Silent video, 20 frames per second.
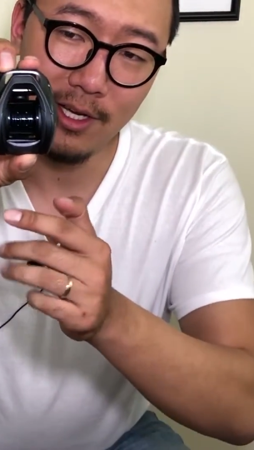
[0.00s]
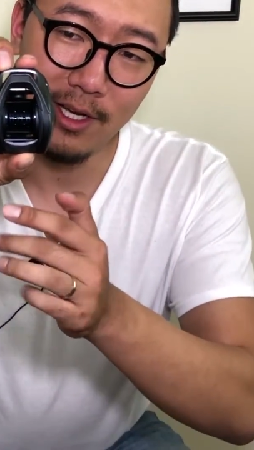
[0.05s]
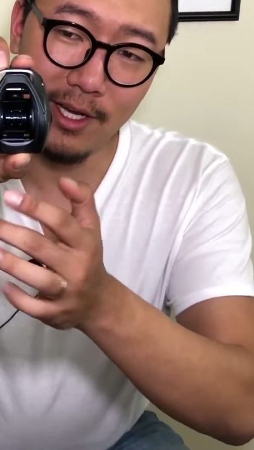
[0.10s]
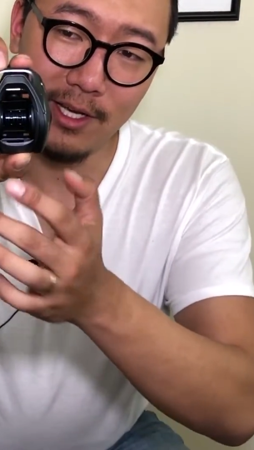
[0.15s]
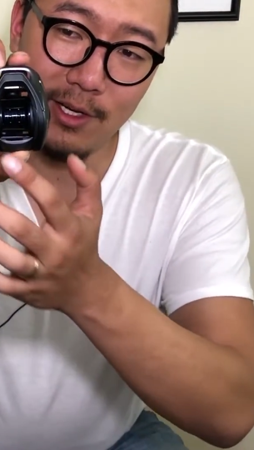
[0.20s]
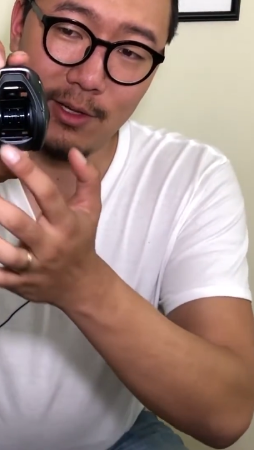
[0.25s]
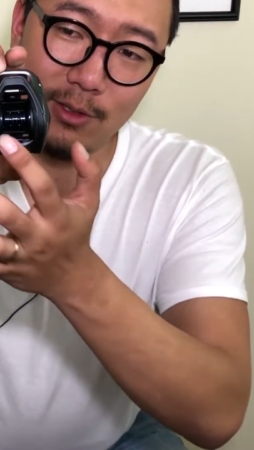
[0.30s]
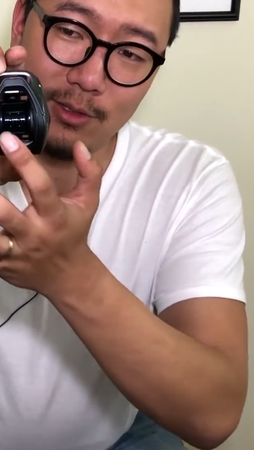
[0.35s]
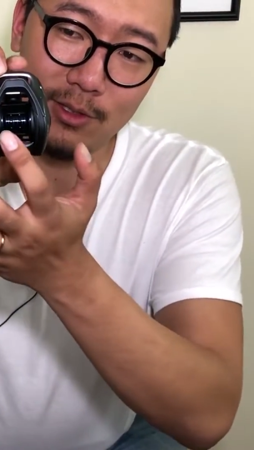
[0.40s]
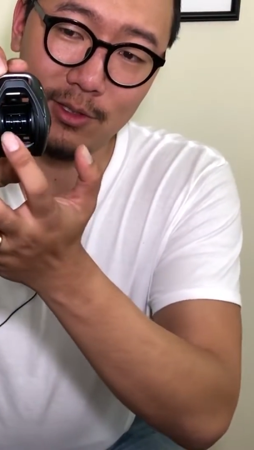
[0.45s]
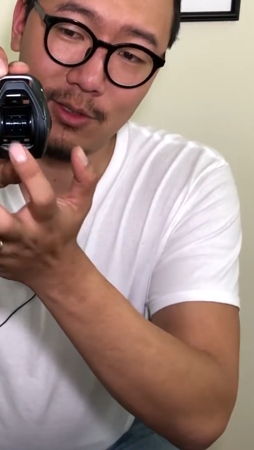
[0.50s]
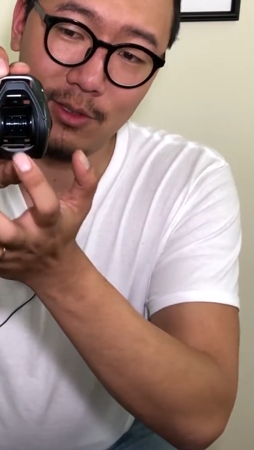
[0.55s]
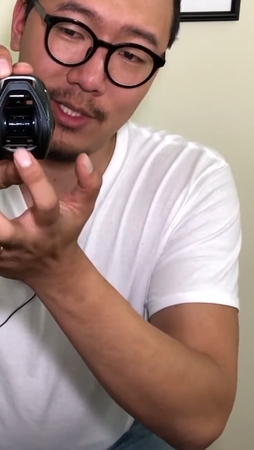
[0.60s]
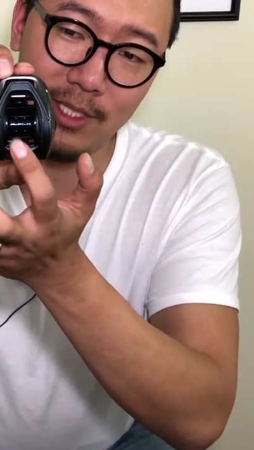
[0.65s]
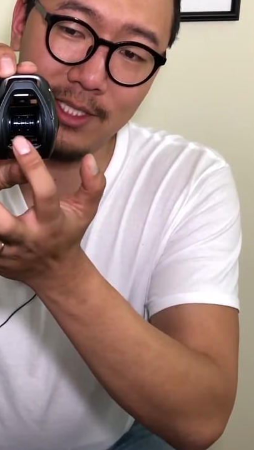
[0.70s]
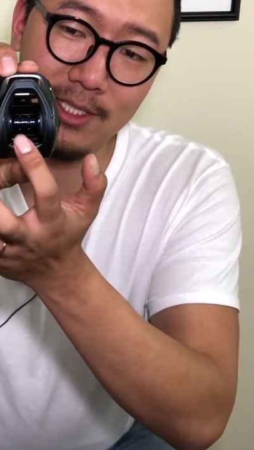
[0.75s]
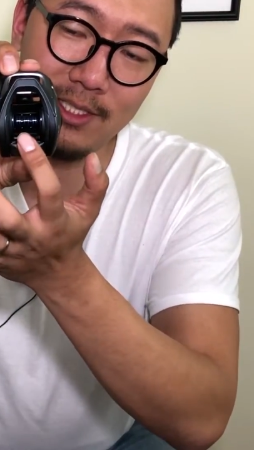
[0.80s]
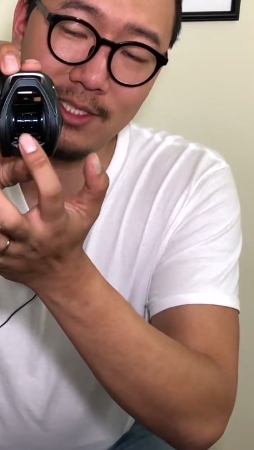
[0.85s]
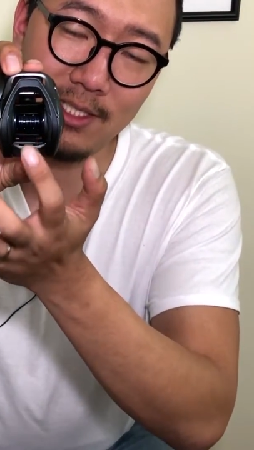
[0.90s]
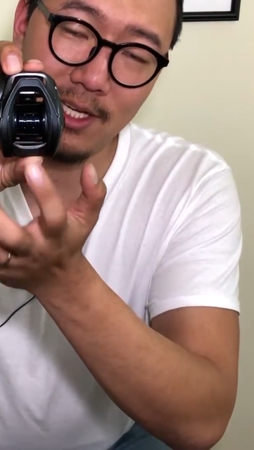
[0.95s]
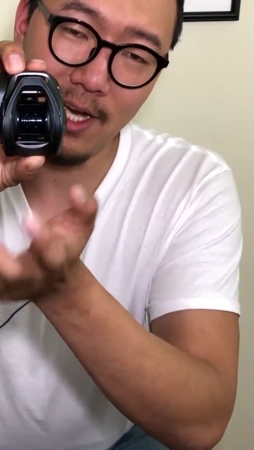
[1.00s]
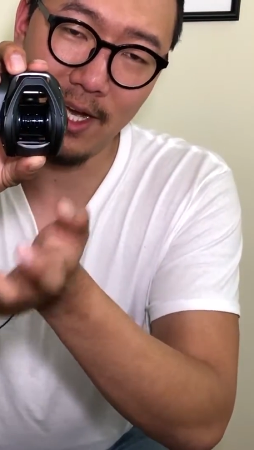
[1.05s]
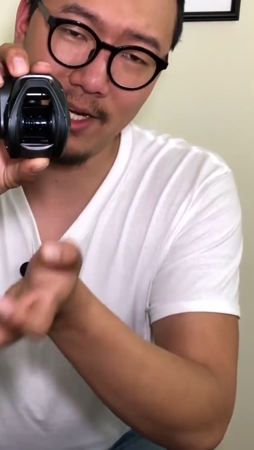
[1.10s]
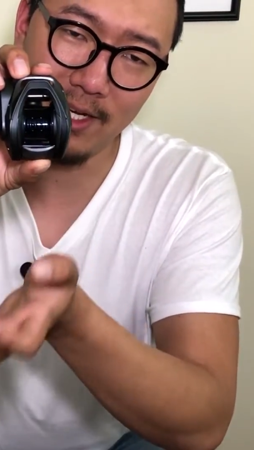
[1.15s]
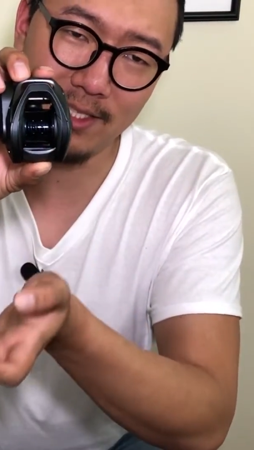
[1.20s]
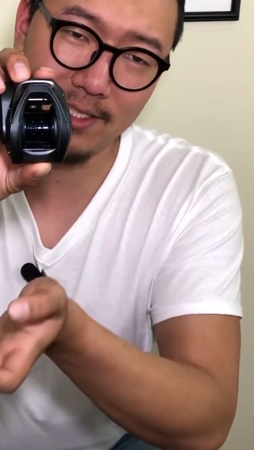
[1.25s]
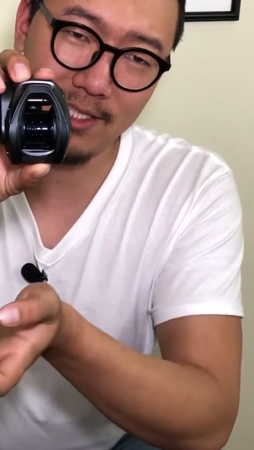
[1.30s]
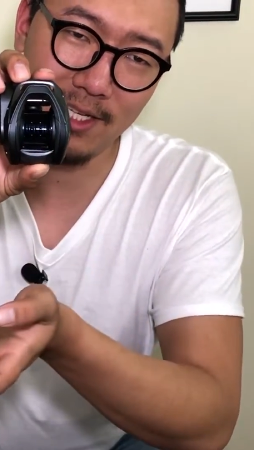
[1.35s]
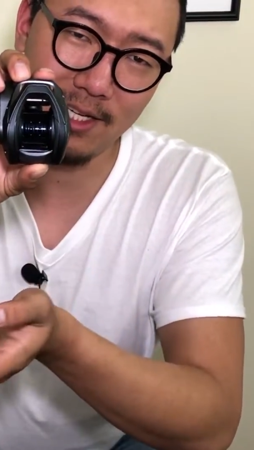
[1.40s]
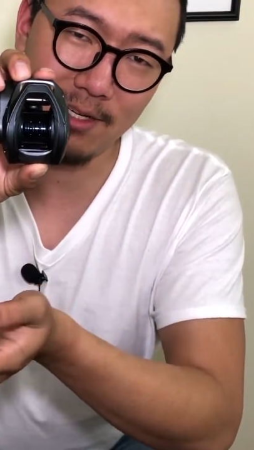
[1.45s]
and also
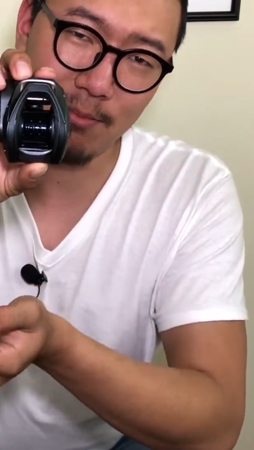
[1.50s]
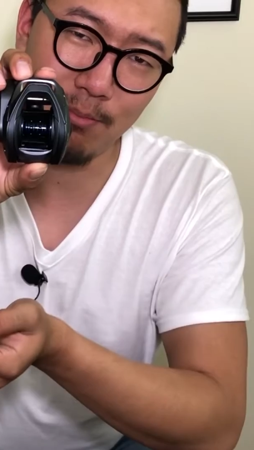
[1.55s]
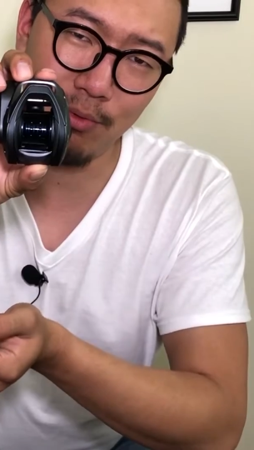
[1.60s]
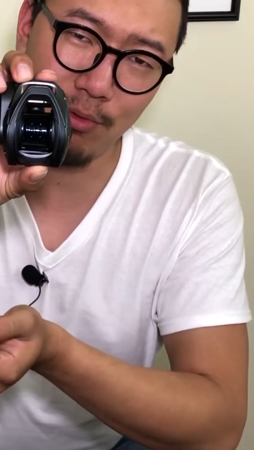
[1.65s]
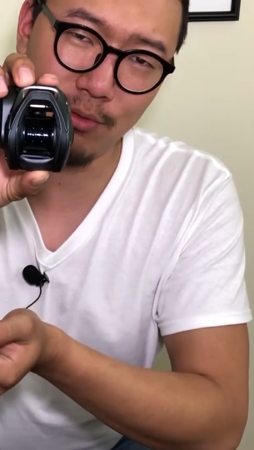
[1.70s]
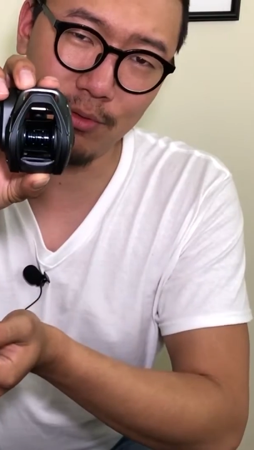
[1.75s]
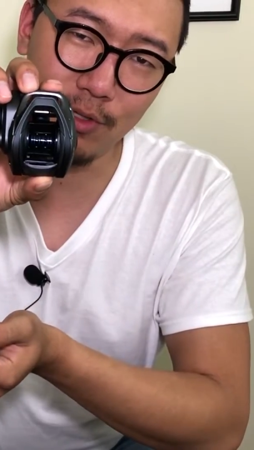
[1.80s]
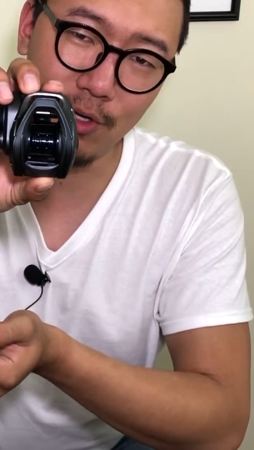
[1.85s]
inside it's like a blue